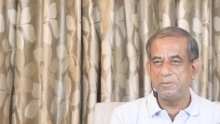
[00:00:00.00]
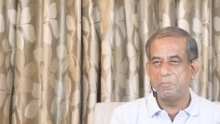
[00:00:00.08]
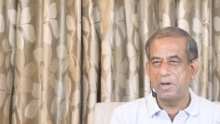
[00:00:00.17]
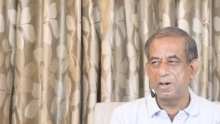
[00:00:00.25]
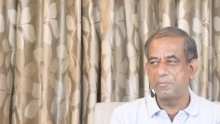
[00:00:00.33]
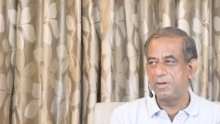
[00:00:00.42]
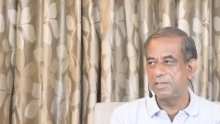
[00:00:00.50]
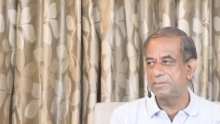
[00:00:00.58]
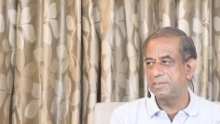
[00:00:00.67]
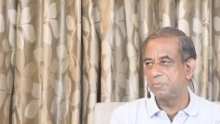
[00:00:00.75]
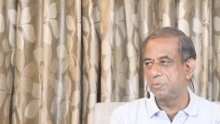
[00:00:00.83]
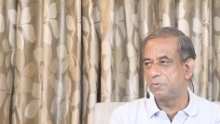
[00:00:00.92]
the
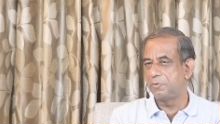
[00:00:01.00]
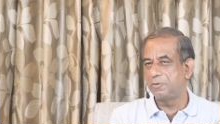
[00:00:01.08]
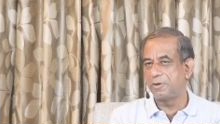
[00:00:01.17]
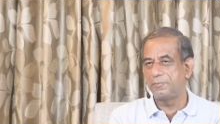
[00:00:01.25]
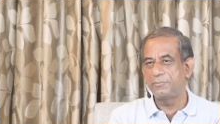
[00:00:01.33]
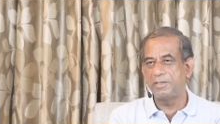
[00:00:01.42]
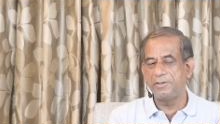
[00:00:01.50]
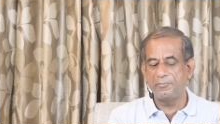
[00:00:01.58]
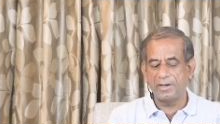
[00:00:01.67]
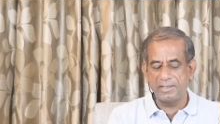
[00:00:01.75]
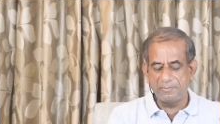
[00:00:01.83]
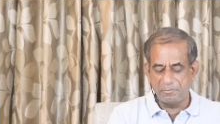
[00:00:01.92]
marvelous abode of the
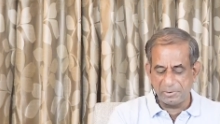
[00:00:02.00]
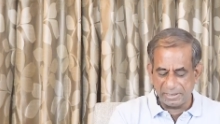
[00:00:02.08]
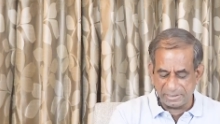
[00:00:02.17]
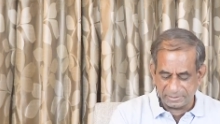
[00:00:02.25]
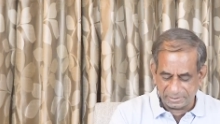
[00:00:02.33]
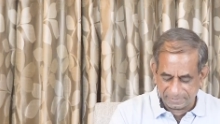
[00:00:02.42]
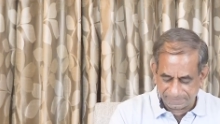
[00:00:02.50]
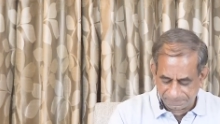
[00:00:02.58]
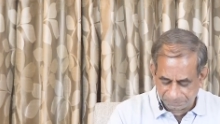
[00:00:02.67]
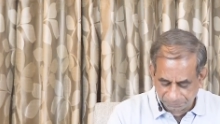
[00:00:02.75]
divine peace.